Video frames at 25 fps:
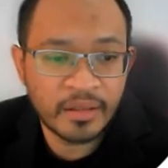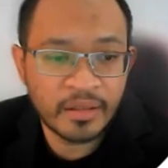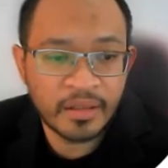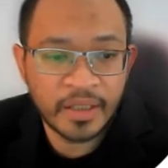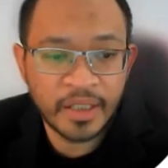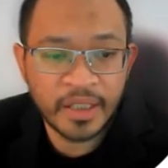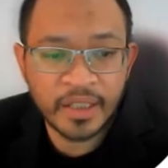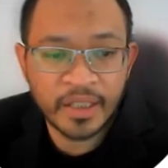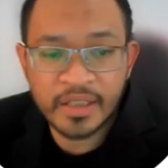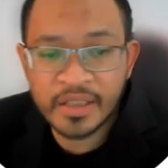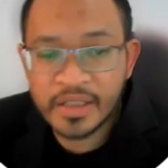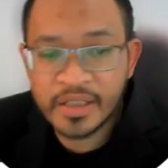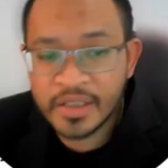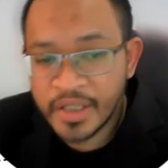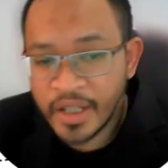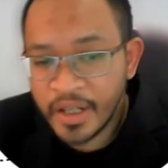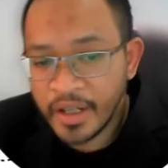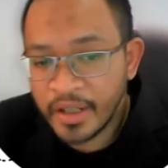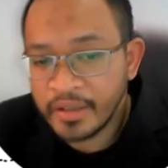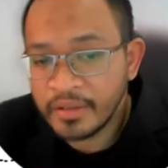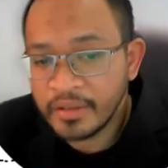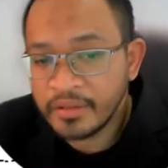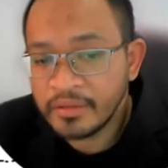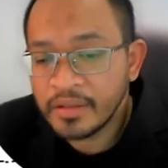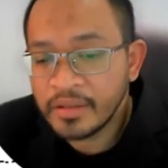In
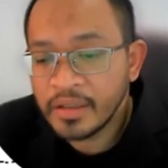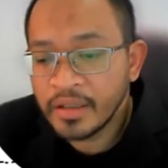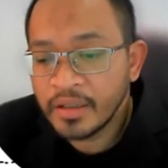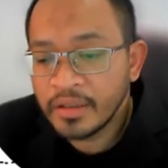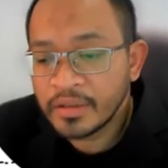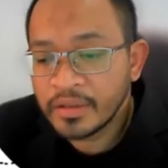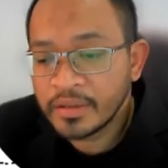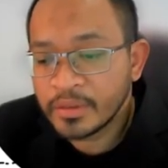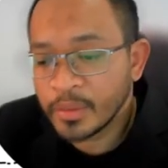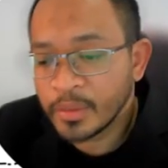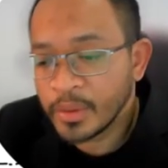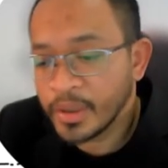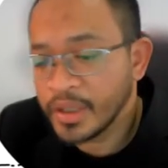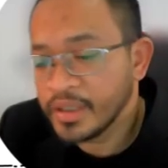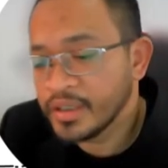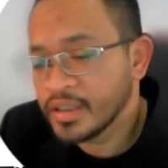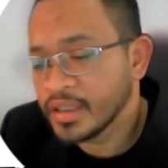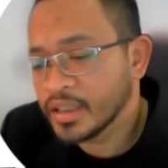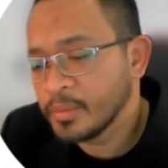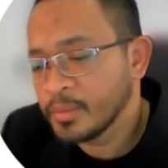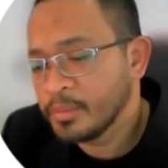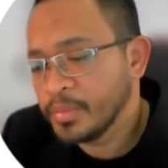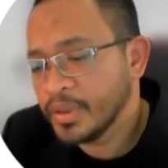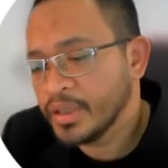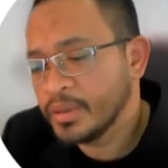chain, so in
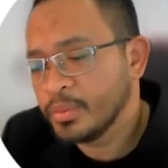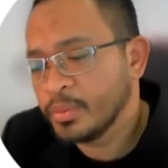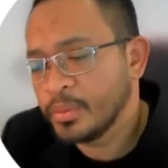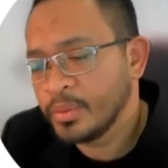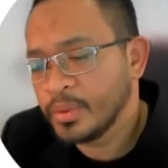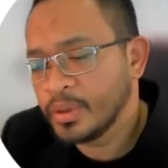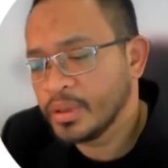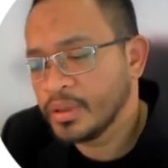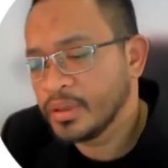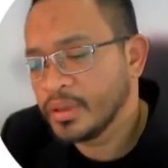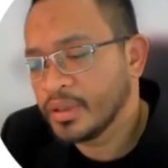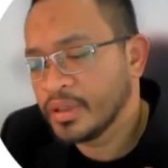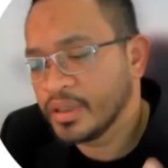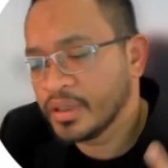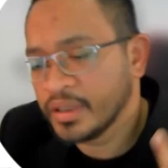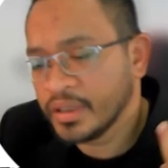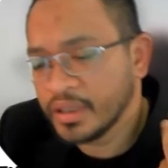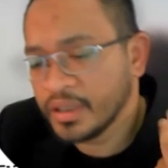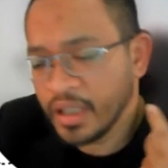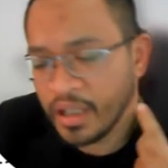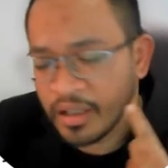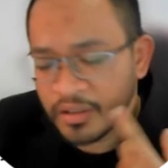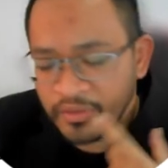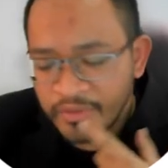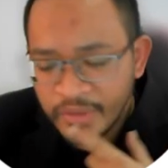database
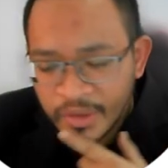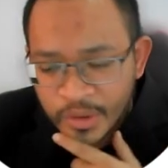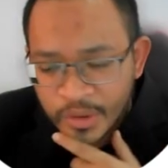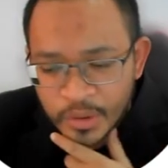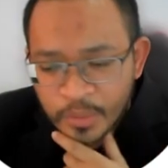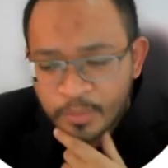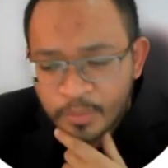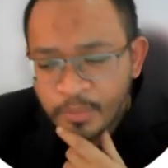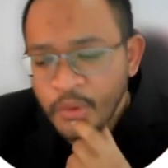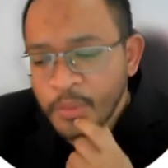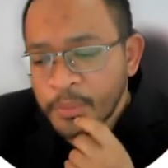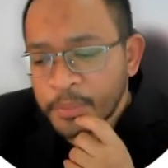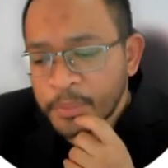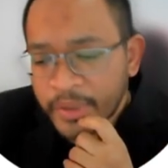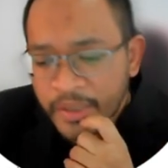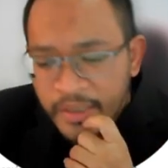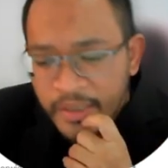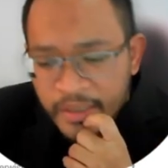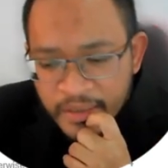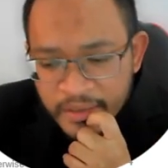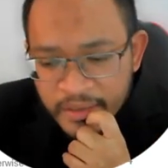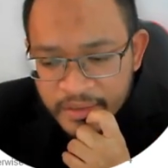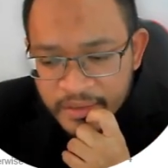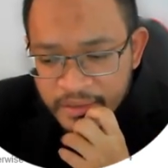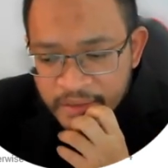we have two
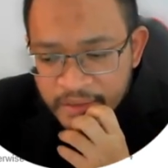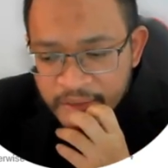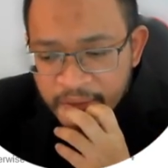popular